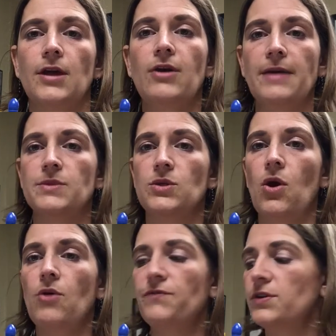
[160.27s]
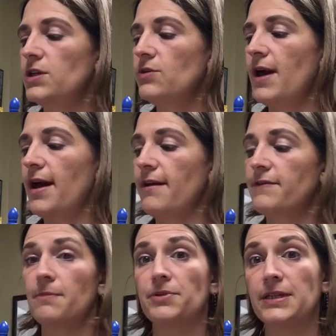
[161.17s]
Okay, so hopefully you have
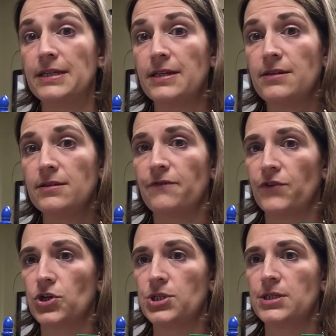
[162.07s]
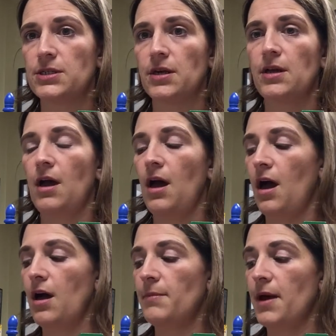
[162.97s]
completed the first
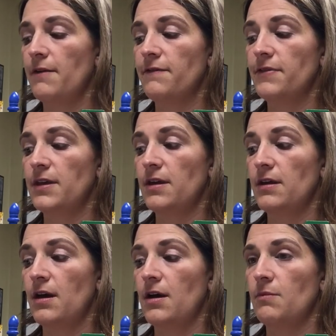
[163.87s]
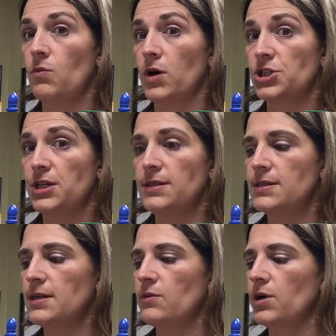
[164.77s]
of the
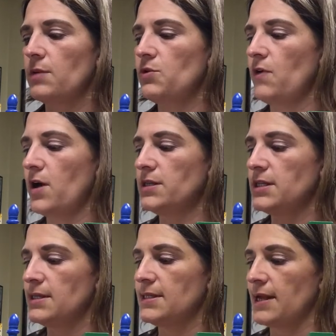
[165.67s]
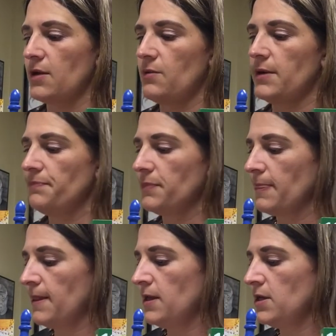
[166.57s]
worksheets, and we're going to move on to the second one.
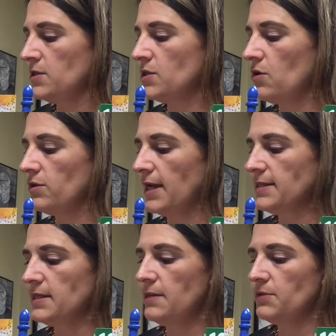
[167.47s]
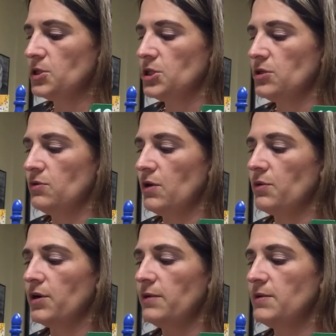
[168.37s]
So lesson number 2, what
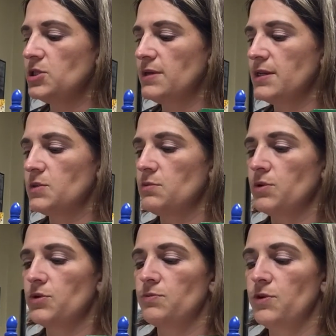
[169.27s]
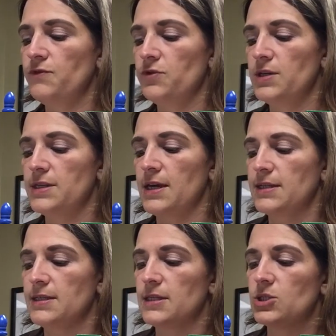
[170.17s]
we're going to be doing as we move through these
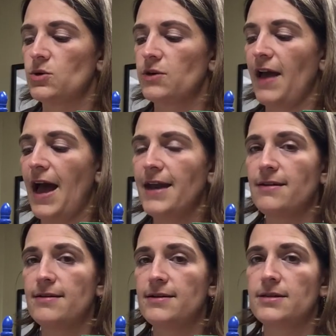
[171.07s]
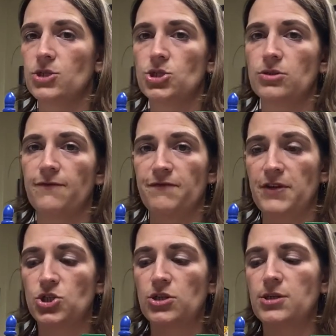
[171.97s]
lessons is sort of adding on additional
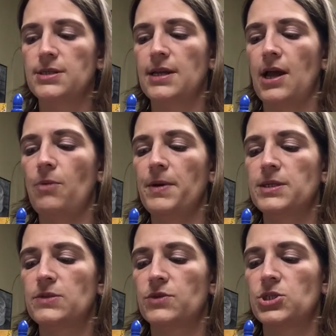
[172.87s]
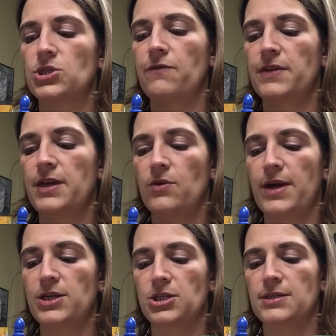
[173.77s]
features that help us for solving
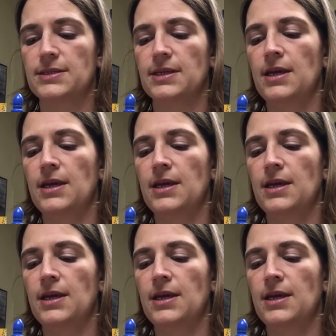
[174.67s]
equations.